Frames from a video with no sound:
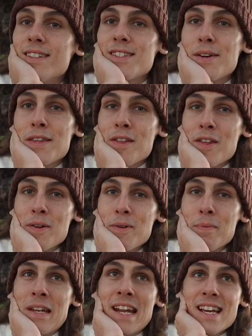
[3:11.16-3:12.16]
So I thought that it
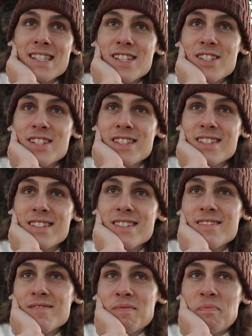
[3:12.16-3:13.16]
would be nice to
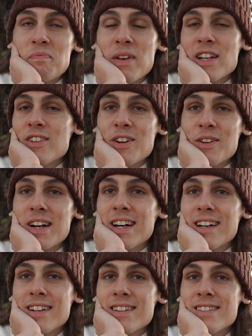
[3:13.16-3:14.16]
just, I don't
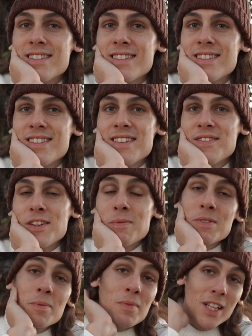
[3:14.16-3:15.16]
know,
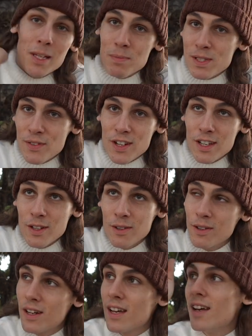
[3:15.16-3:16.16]
film some clips for
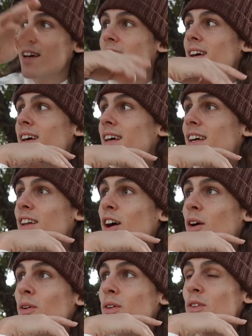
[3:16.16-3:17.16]
you. You
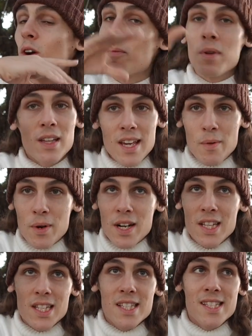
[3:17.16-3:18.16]
know, normally we're
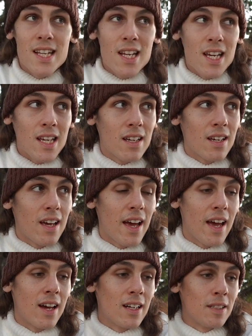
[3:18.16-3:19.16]
in the city,
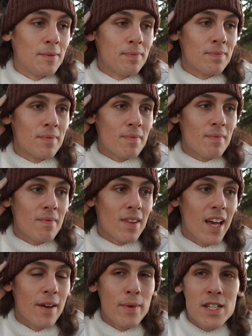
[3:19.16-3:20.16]
and
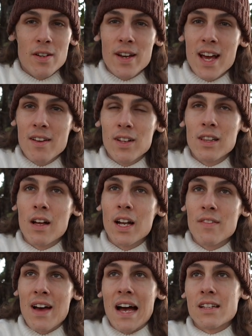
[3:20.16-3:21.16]
we don't have a
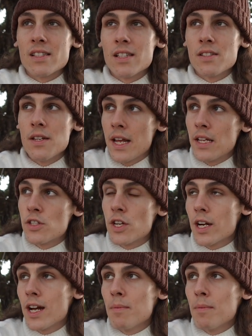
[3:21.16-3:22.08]
lot of access to nature.